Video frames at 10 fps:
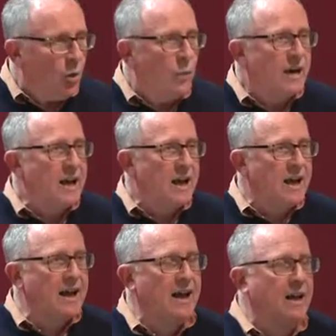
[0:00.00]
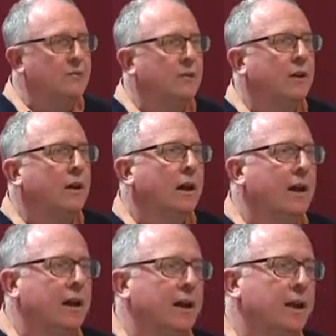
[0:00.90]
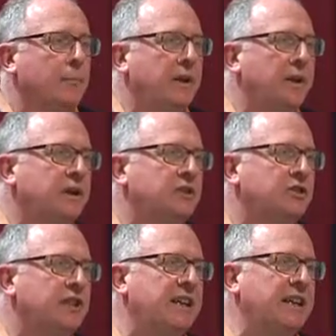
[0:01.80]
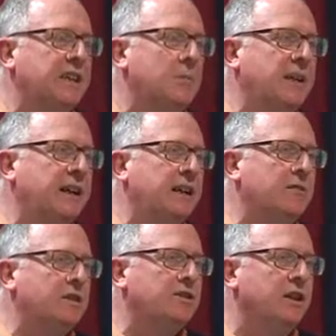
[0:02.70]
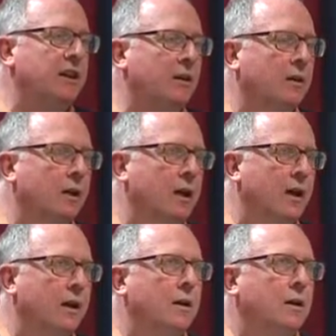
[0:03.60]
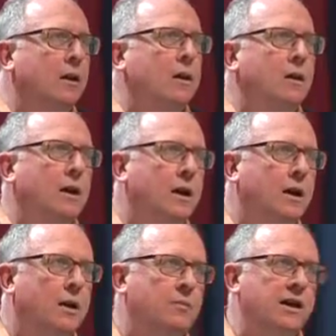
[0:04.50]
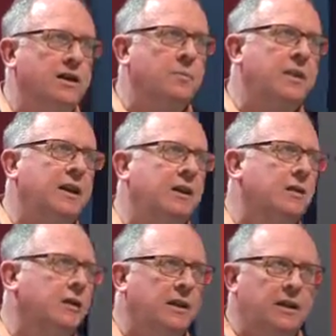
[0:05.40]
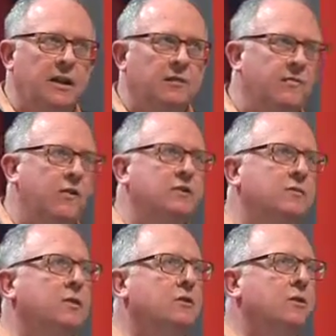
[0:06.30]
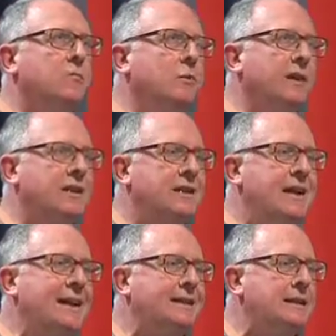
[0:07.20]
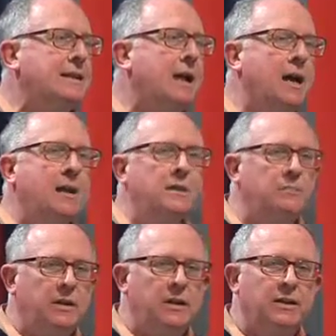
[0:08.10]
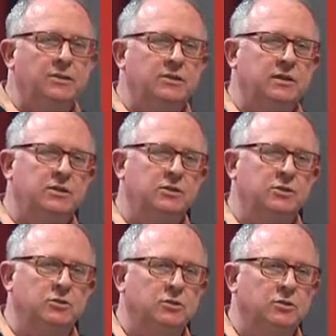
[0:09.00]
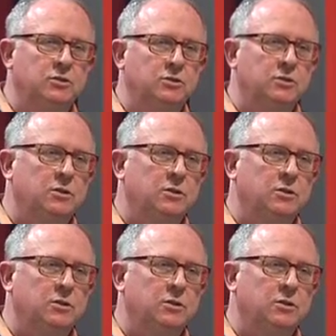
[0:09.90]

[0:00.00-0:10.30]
We have a PhD at the beginning of this year, right at the beginning of the year, like kind of the 1st of October, we had 99 PhD students